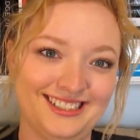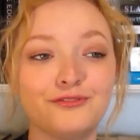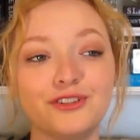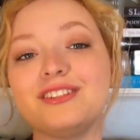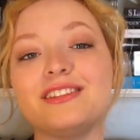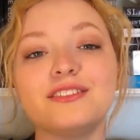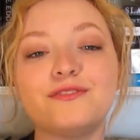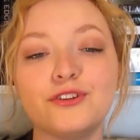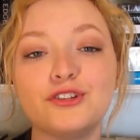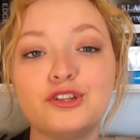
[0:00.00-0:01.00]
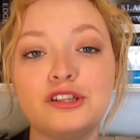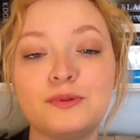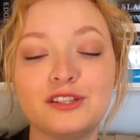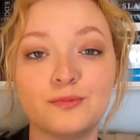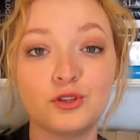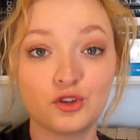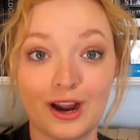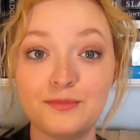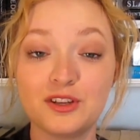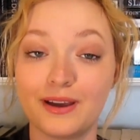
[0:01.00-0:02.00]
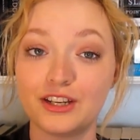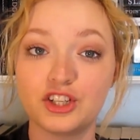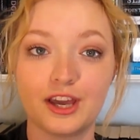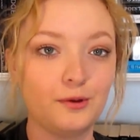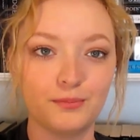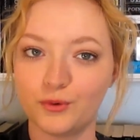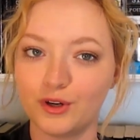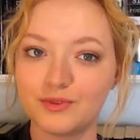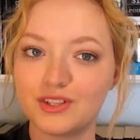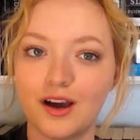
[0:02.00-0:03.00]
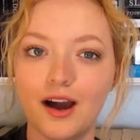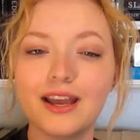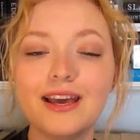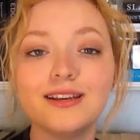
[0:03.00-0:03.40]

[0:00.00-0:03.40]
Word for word: First things first, you need to be subscribed to my channel, Bookworms Talk.